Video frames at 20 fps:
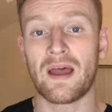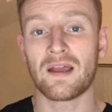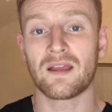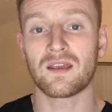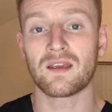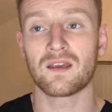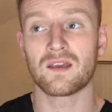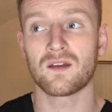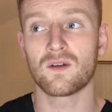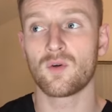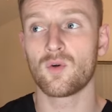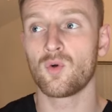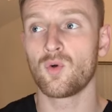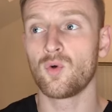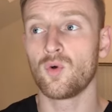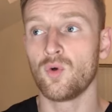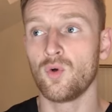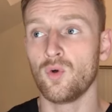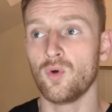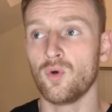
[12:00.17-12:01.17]
pack
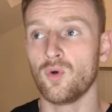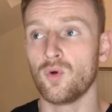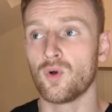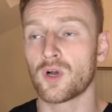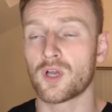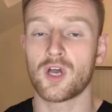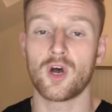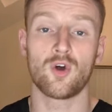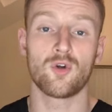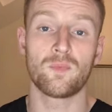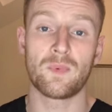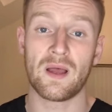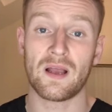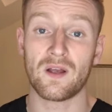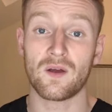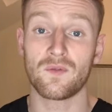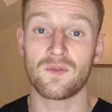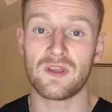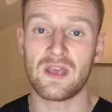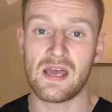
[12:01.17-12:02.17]
or a cold
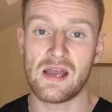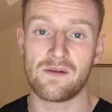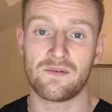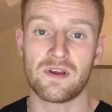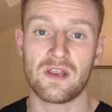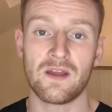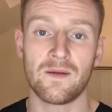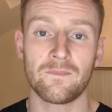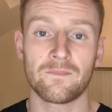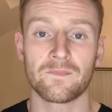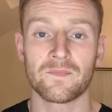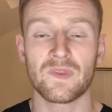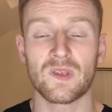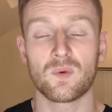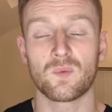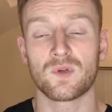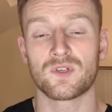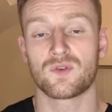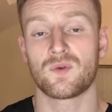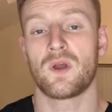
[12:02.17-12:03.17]
pack on the area,
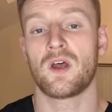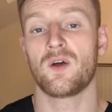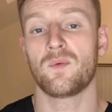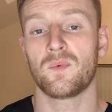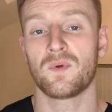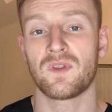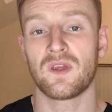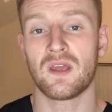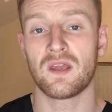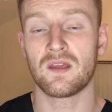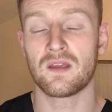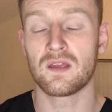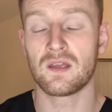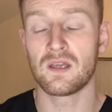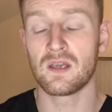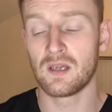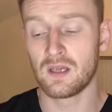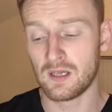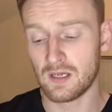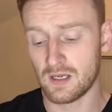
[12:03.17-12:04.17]
which will help with it.
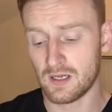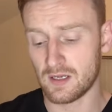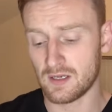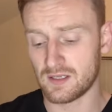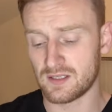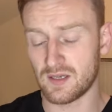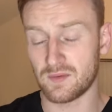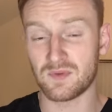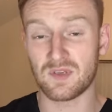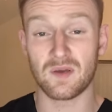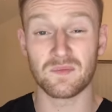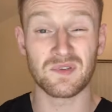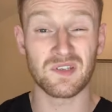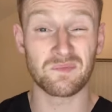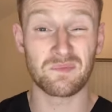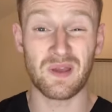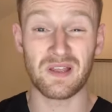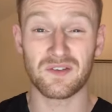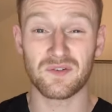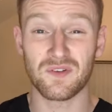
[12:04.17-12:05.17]
Sometimes
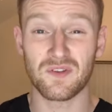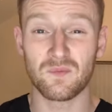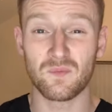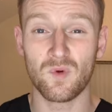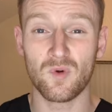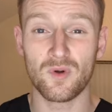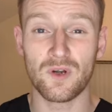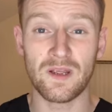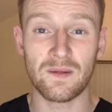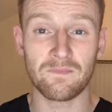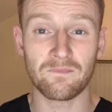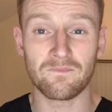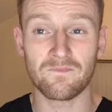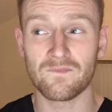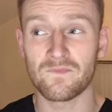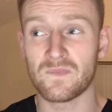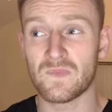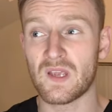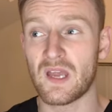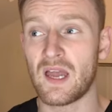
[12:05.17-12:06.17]
it's better in the morning,
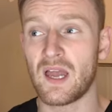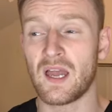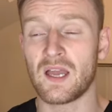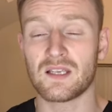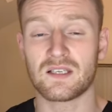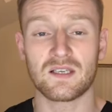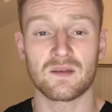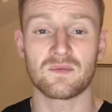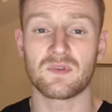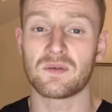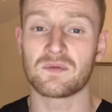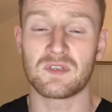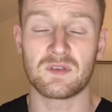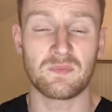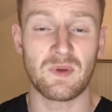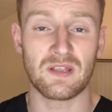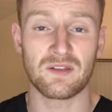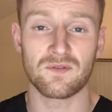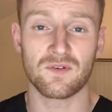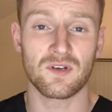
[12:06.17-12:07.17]
uh, sometimes
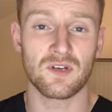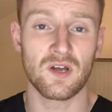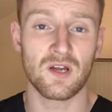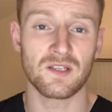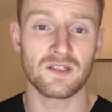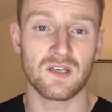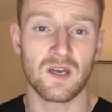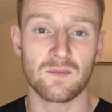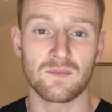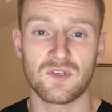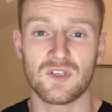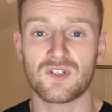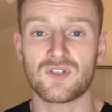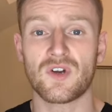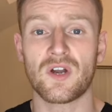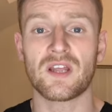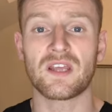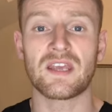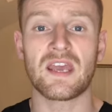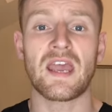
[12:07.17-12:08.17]
it's better at night time. Just
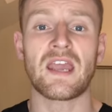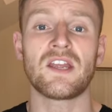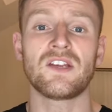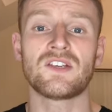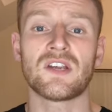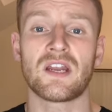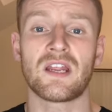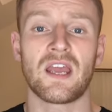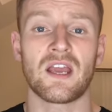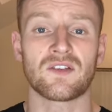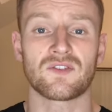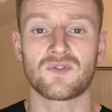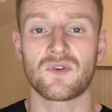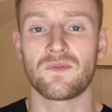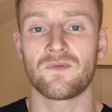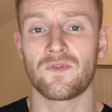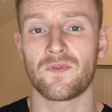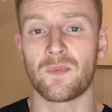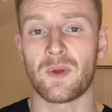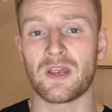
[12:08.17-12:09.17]
try to gauge any
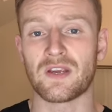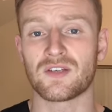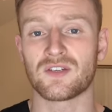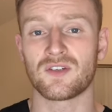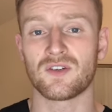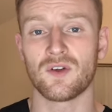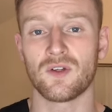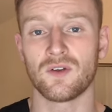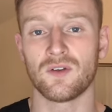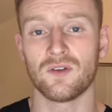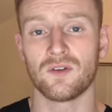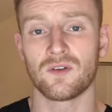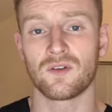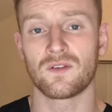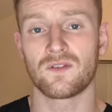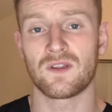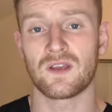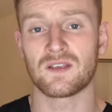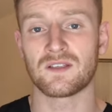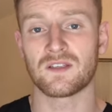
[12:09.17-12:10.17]
extra information on
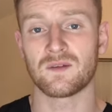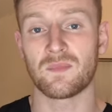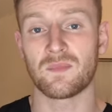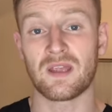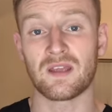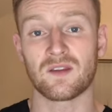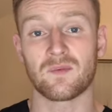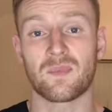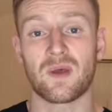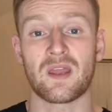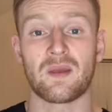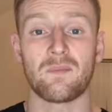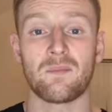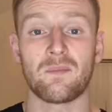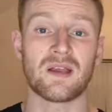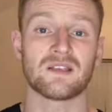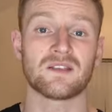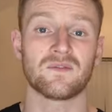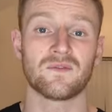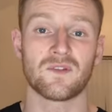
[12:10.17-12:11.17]
things that make the pain
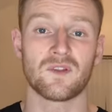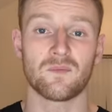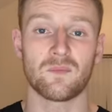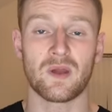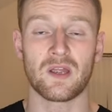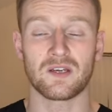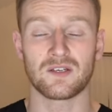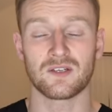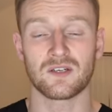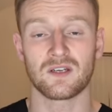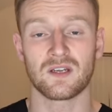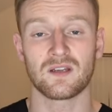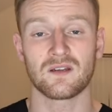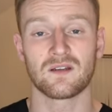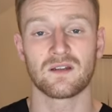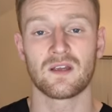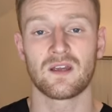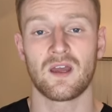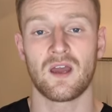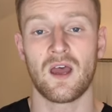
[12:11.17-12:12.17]
better for the patient
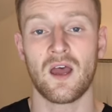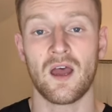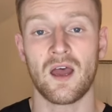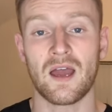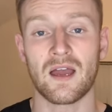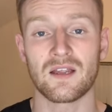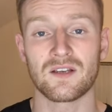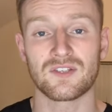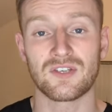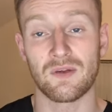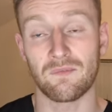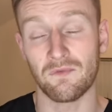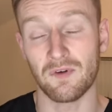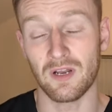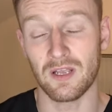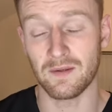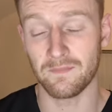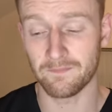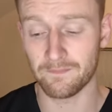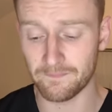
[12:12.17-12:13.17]
uh,
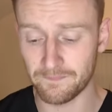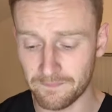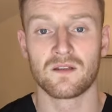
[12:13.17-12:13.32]
generally.